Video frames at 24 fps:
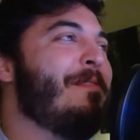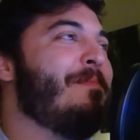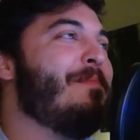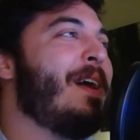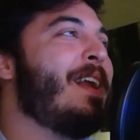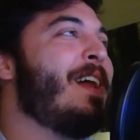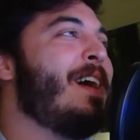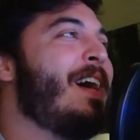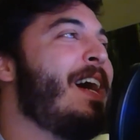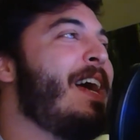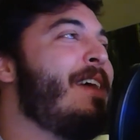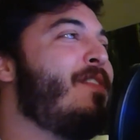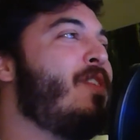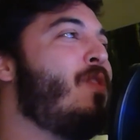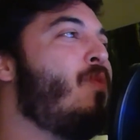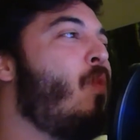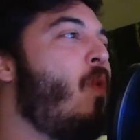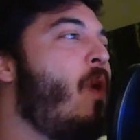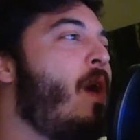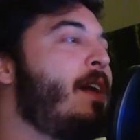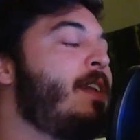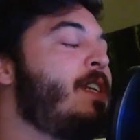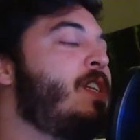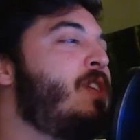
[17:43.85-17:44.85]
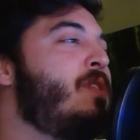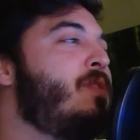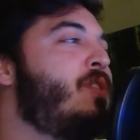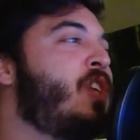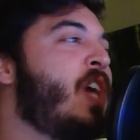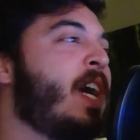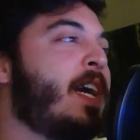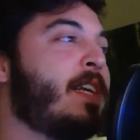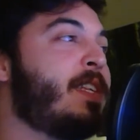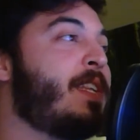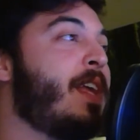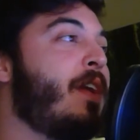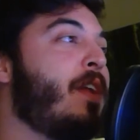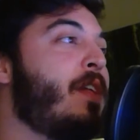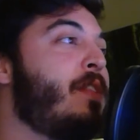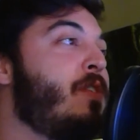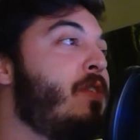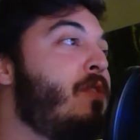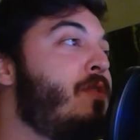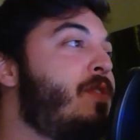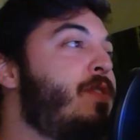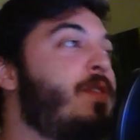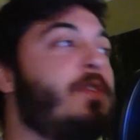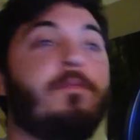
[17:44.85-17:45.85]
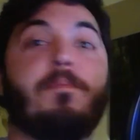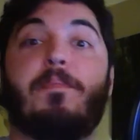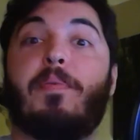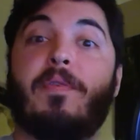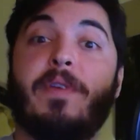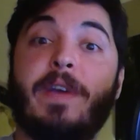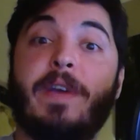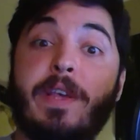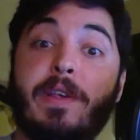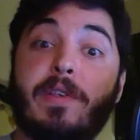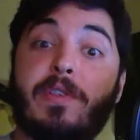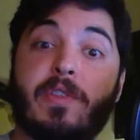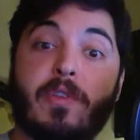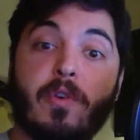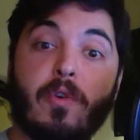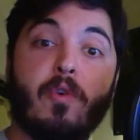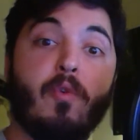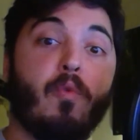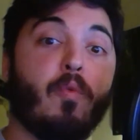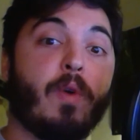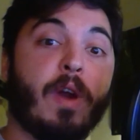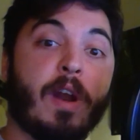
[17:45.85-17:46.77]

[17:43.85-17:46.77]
But if you want to check us out on YouTube, please do.